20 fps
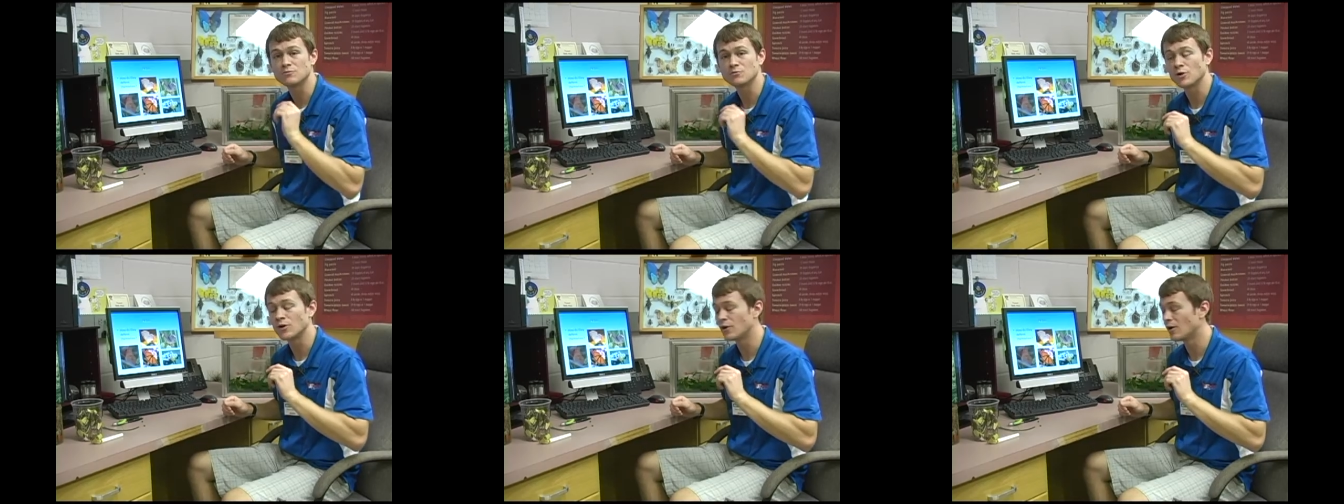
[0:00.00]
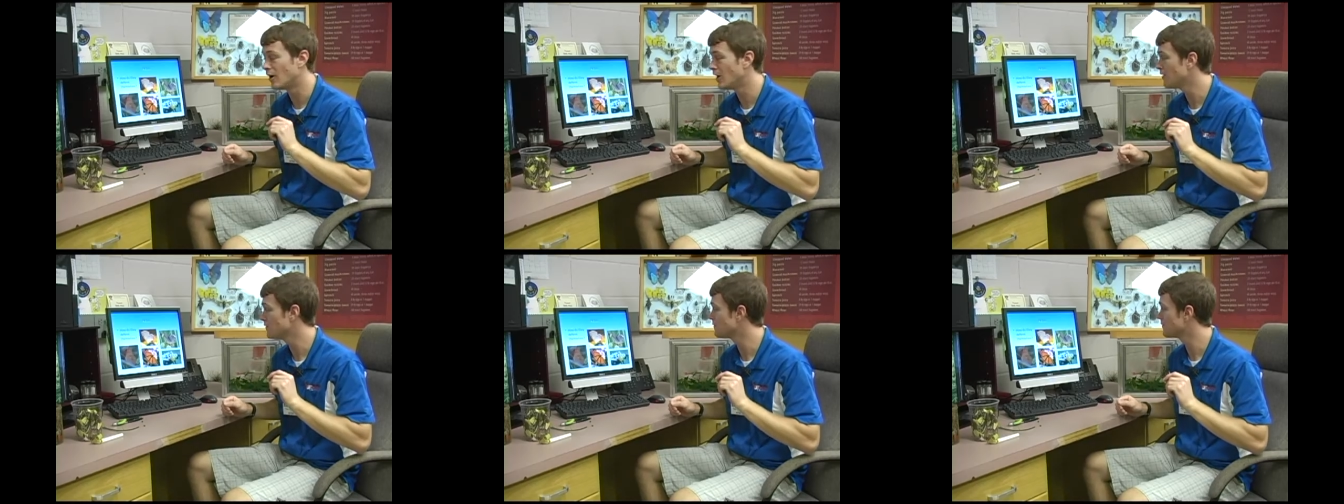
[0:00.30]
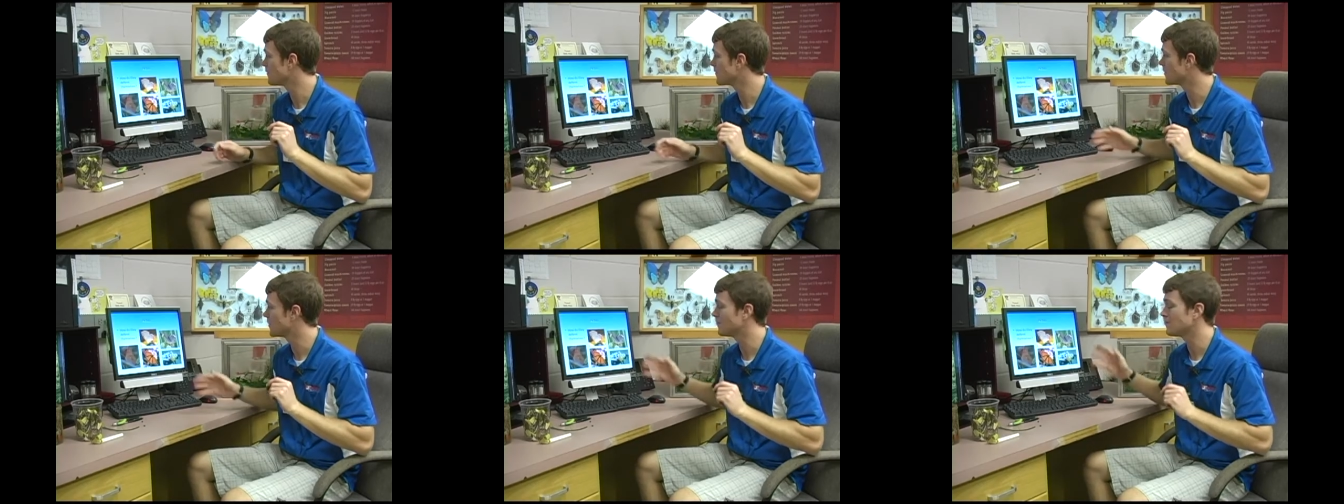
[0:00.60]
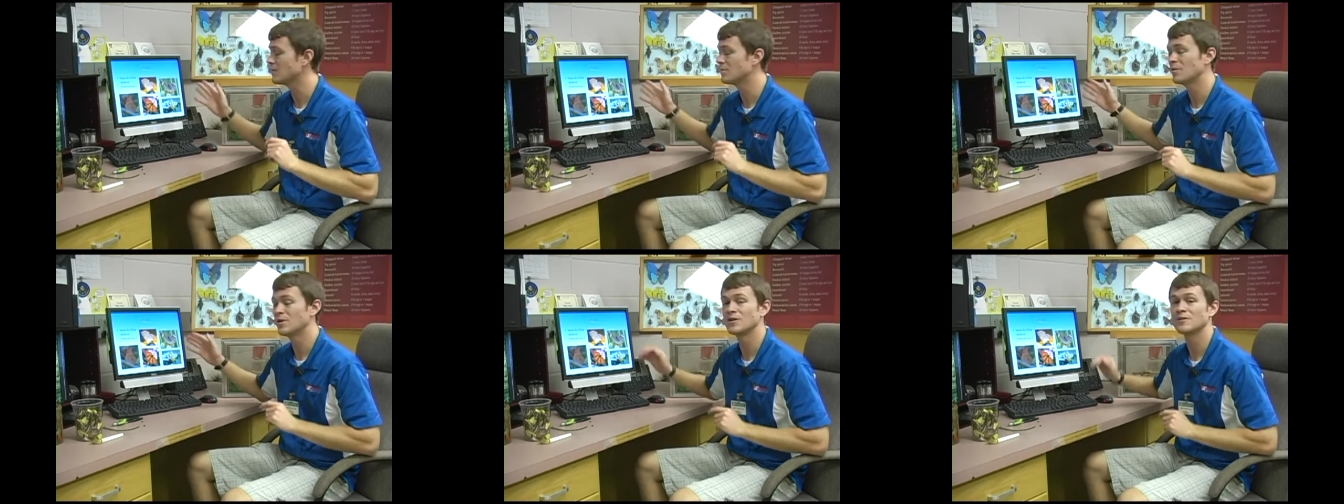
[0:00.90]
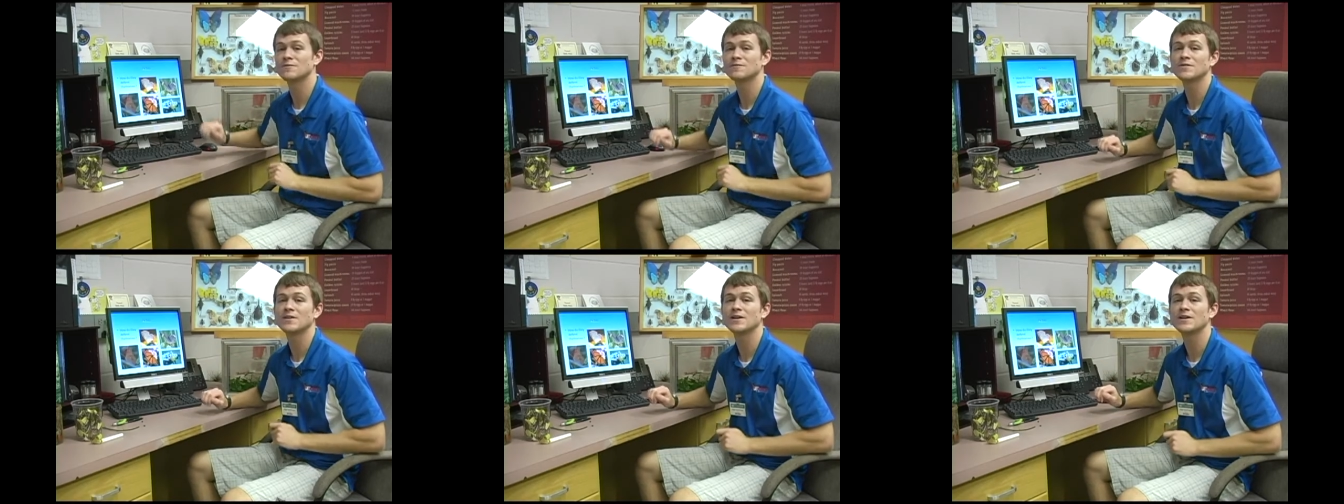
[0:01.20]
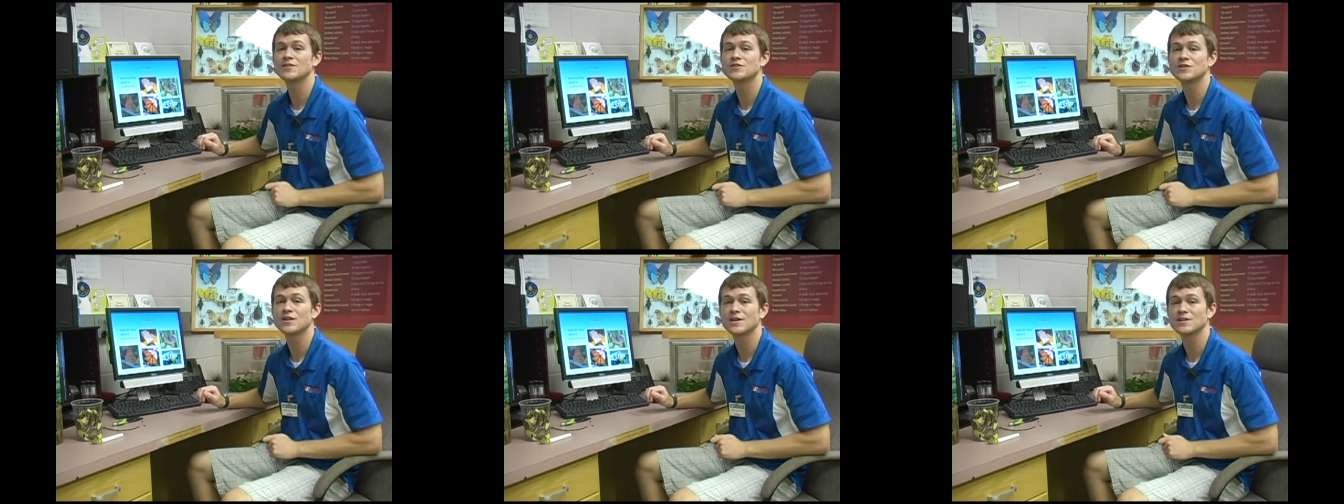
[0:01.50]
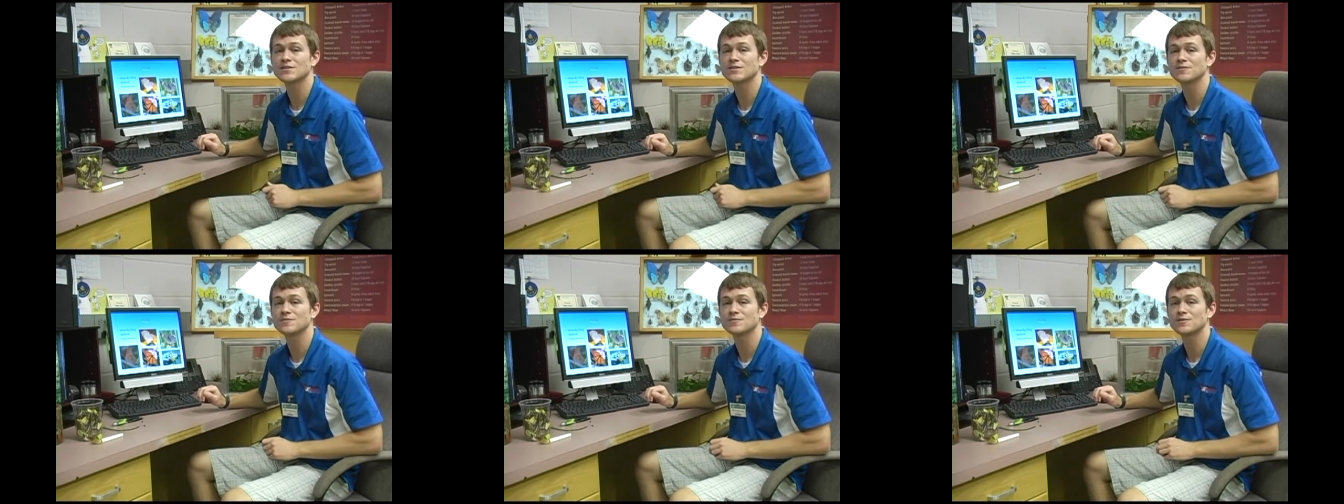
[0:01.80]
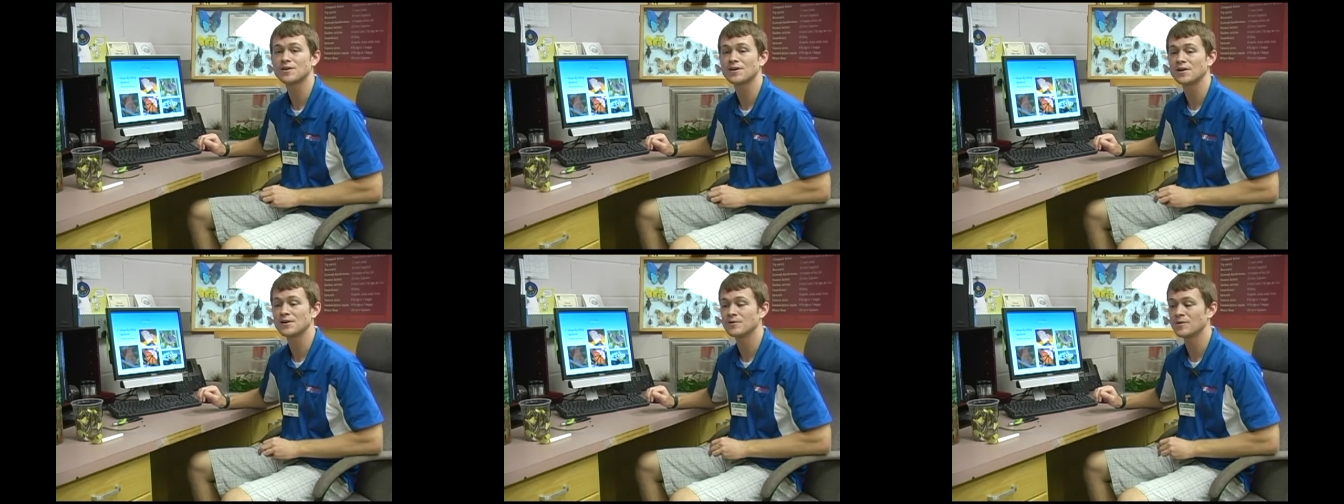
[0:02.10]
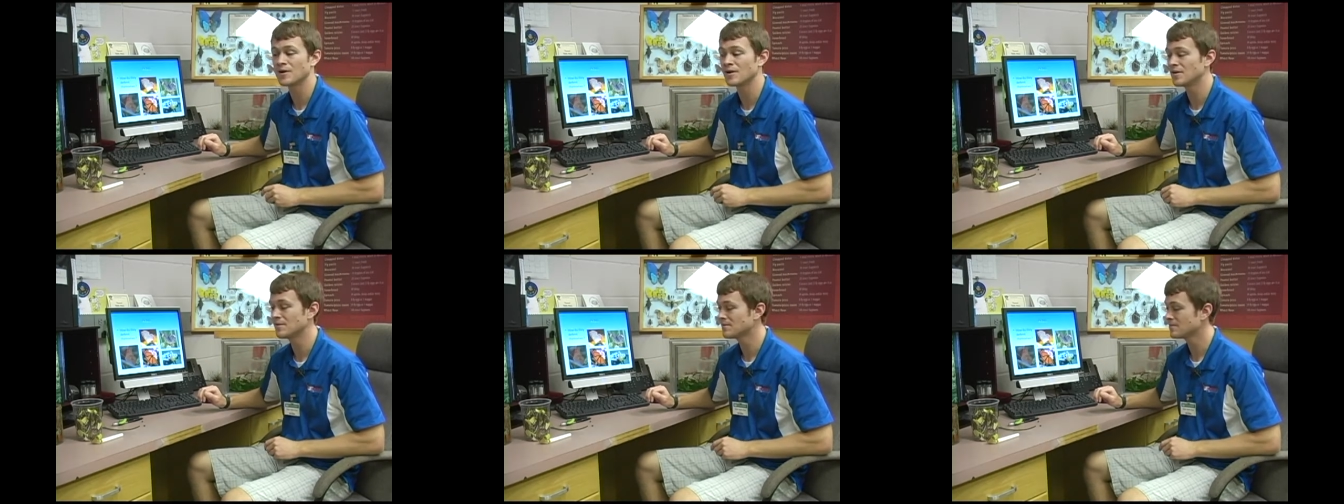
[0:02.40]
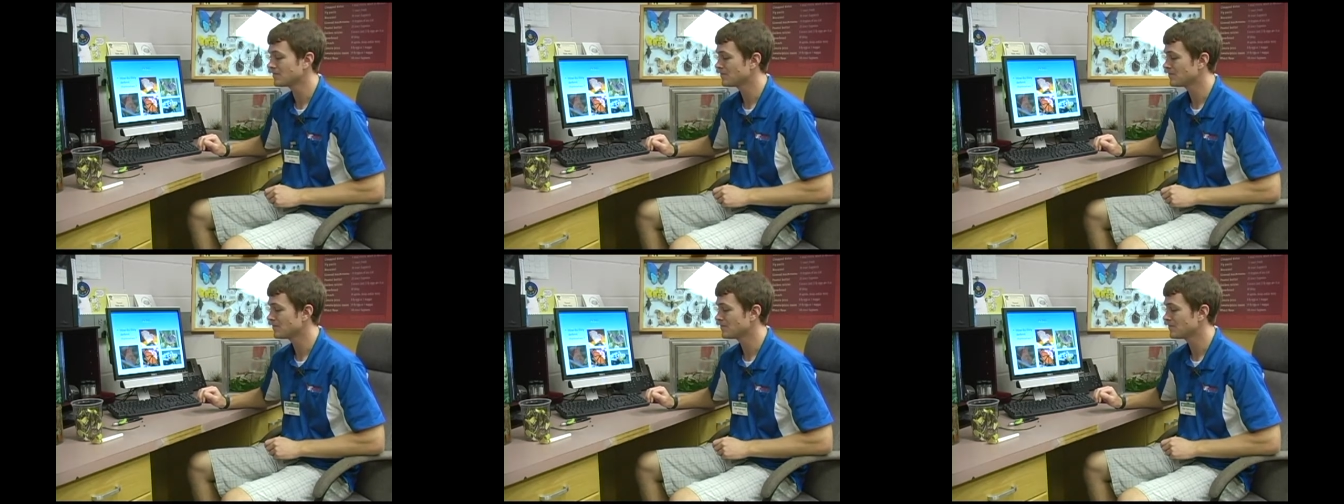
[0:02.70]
run off, or give the butterfly a chance to fly away.